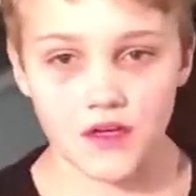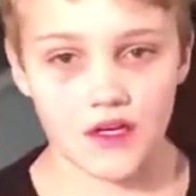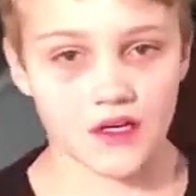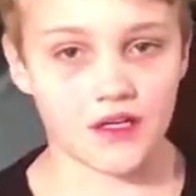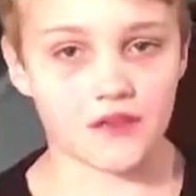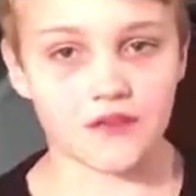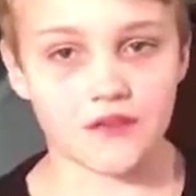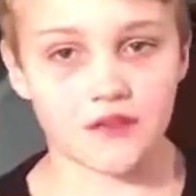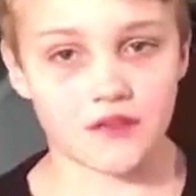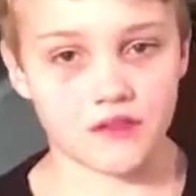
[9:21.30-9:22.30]
I hate
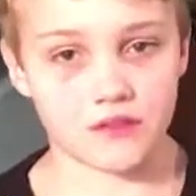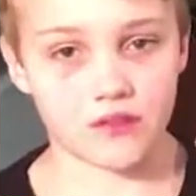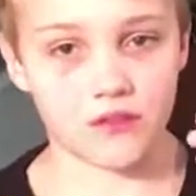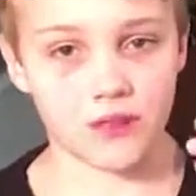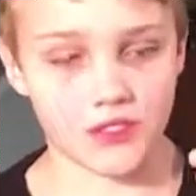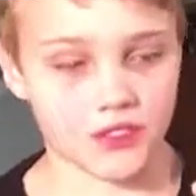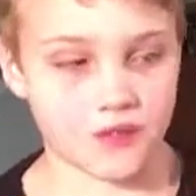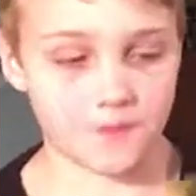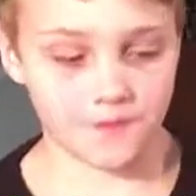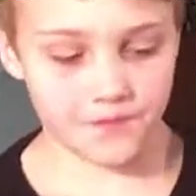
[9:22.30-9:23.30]
these things so
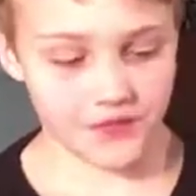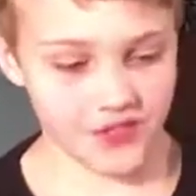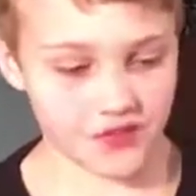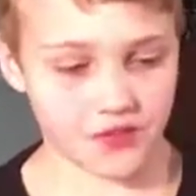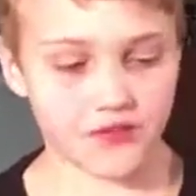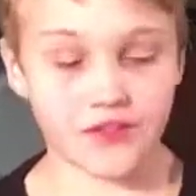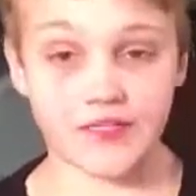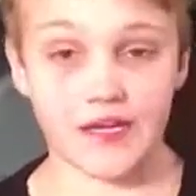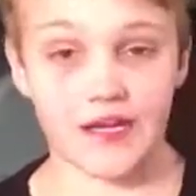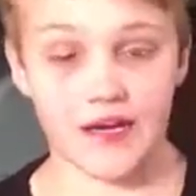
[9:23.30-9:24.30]
much. The only
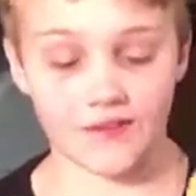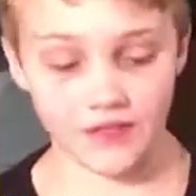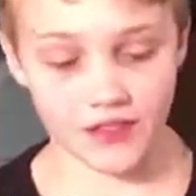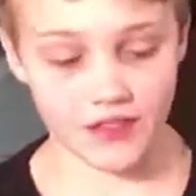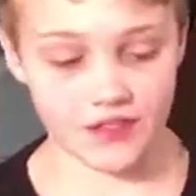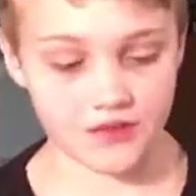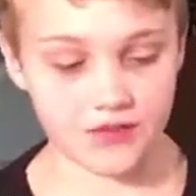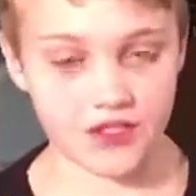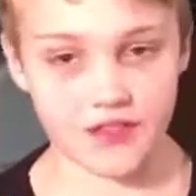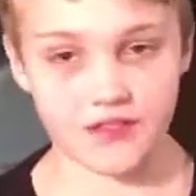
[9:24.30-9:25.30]
reason I have one is
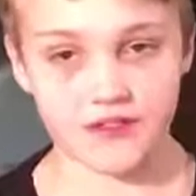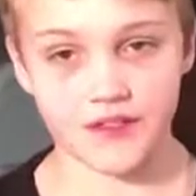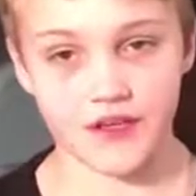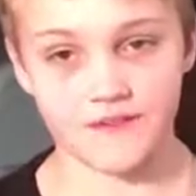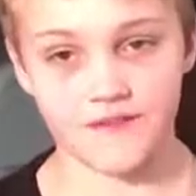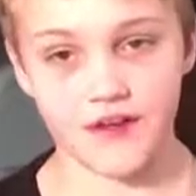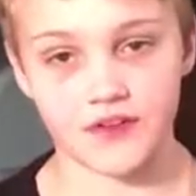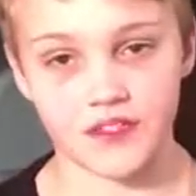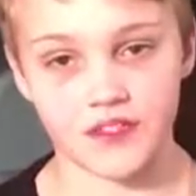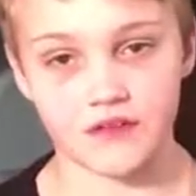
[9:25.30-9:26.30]
because I
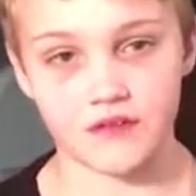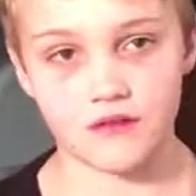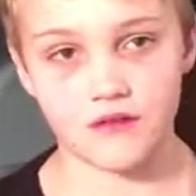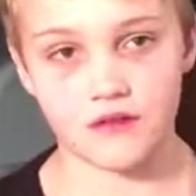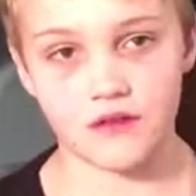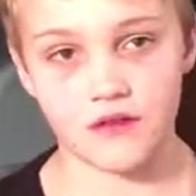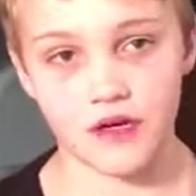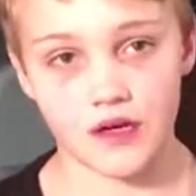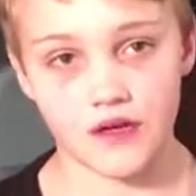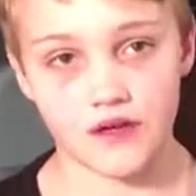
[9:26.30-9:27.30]
found it
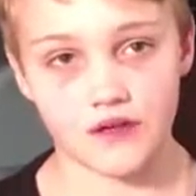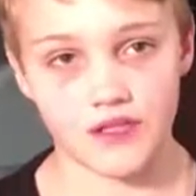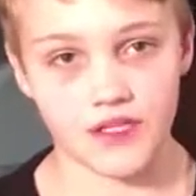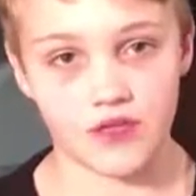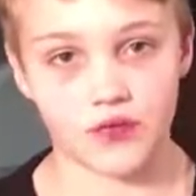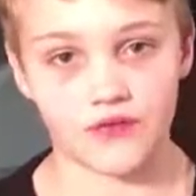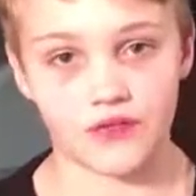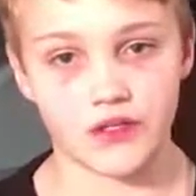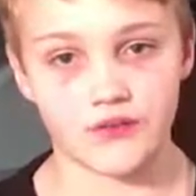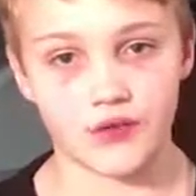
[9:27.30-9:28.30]
on the
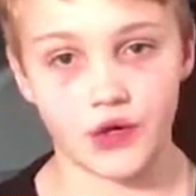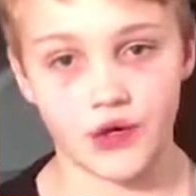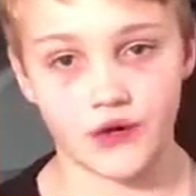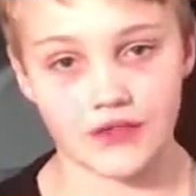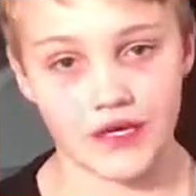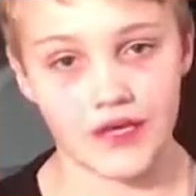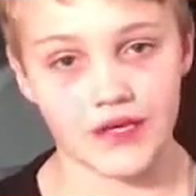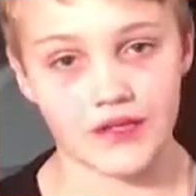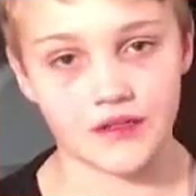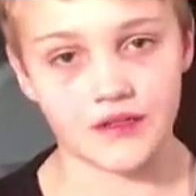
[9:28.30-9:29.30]
equivalent of go
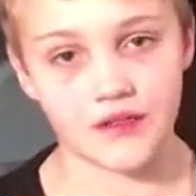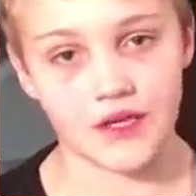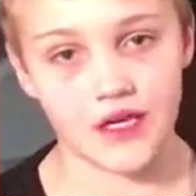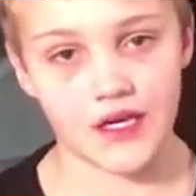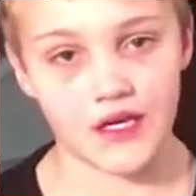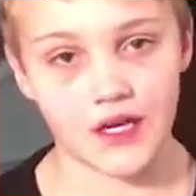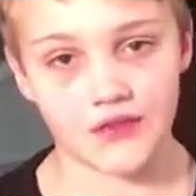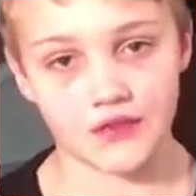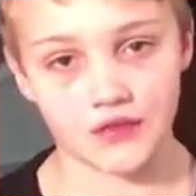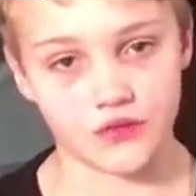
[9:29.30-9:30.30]
outside and
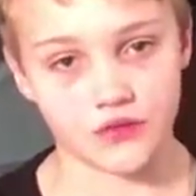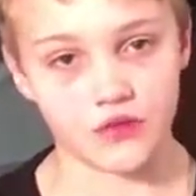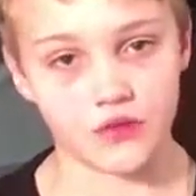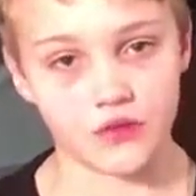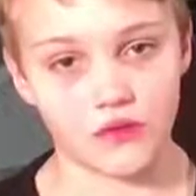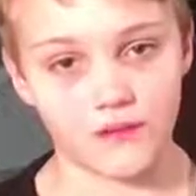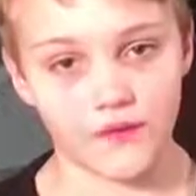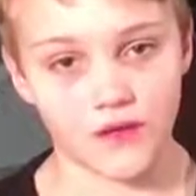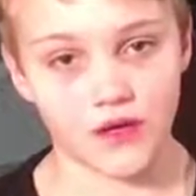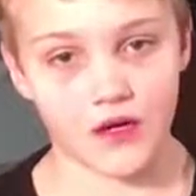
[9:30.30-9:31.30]
not do school
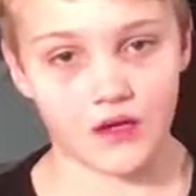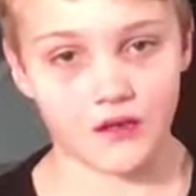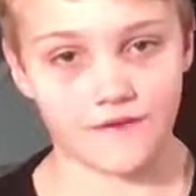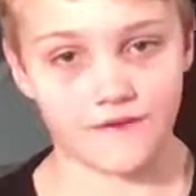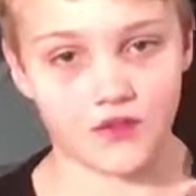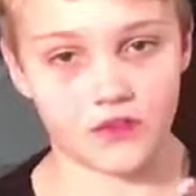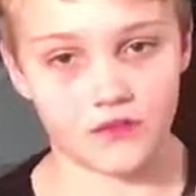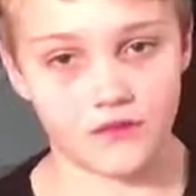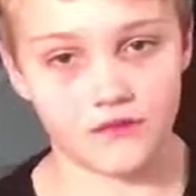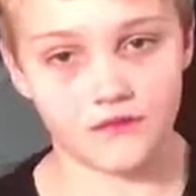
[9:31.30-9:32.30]
on a
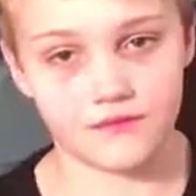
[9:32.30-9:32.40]
field.